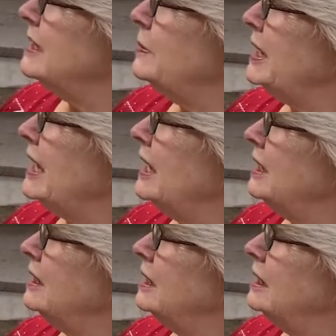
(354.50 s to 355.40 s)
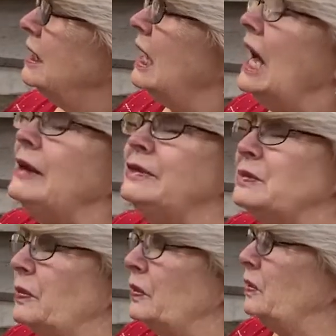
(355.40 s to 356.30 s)
he began. I
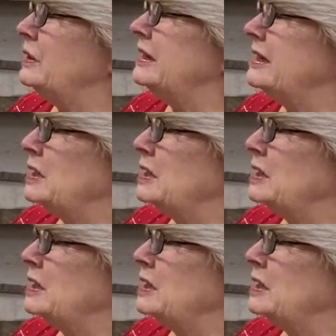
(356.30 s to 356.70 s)
was born in